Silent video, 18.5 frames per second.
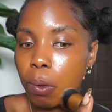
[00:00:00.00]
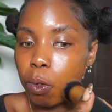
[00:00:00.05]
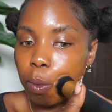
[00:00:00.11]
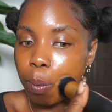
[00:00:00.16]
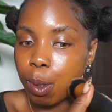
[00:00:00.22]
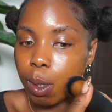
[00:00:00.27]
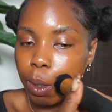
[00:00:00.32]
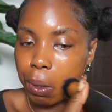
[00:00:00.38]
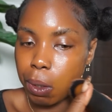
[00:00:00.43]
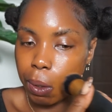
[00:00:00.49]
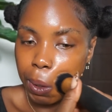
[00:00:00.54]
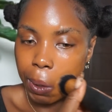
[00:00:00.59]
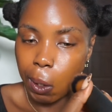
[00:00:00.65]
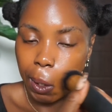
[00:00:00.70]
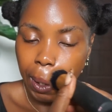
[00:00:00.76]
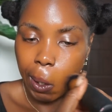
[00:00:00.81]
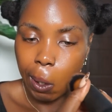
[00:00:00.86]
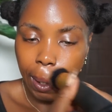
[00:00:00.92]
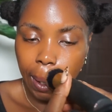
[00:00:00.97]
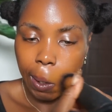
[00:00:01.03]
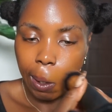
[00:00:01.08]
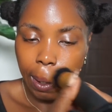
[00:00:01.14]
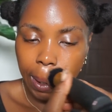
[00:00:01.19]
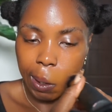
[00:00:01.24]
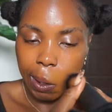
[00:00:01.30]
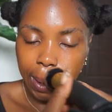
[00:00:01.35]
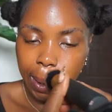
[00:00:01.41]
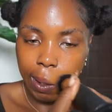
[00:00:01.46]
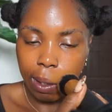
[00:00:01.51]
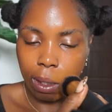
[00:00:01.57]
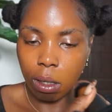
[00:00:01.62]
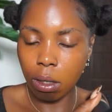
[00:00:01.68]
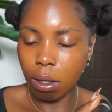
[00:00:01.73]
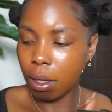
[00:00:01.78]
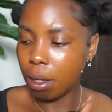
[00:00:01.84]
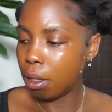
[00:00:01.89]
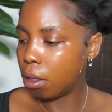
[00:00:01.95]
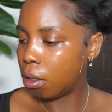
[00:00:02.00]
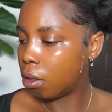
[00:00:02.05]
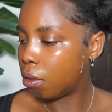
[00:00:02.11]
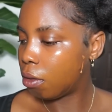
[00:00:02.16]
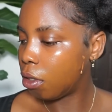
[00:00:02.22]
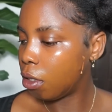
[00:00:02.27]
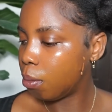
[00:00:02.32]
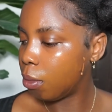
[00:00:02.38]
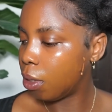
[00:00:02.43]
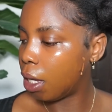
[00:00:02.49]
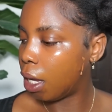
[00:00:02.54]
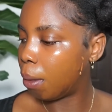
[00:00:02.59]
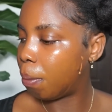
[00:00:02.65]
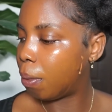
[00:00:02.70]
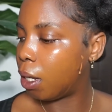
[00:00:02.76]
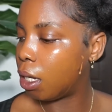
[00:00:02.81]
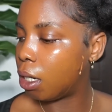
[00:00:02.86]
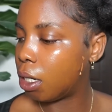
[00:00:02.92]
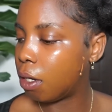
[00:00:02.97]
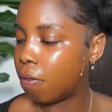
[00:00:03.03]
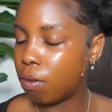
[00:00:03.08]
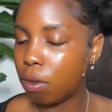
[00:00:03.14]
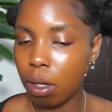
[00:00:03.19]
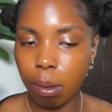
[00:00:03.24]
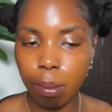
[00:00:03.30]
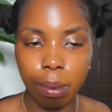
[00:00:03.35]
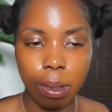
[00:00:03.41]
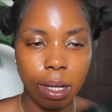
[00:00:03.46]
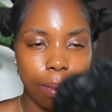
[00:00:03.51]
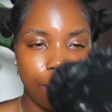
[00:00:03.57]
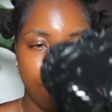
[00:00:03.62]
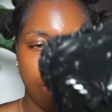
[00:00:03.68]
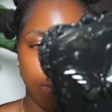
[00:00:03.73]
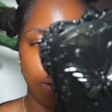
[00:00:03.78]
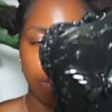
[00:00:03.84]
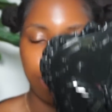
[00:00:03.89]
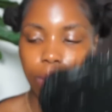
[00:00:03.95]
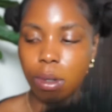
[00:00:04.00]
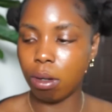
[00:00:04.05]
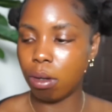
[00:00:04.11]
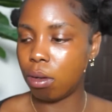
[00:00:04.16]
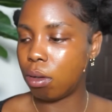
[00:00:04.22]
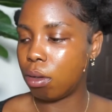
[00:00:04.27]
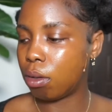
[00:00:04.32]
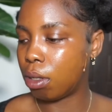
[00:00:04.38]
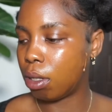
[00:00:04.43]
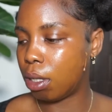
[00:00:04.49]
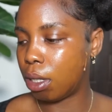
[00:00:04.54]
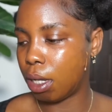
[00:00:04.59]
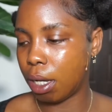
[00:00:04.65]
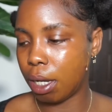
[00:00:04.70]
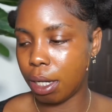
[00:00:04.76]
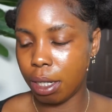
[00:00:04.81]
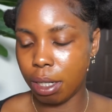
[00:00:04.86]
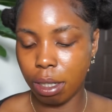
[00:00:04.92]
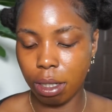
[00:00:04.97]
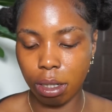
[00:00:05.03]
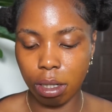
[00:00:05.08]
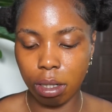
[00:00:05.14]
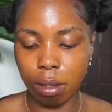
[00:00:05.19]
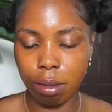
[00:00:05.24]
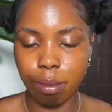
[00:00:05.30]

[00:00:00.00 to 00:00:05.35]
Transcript: Nobody is see me applying, I've not applied primer. Oh guide,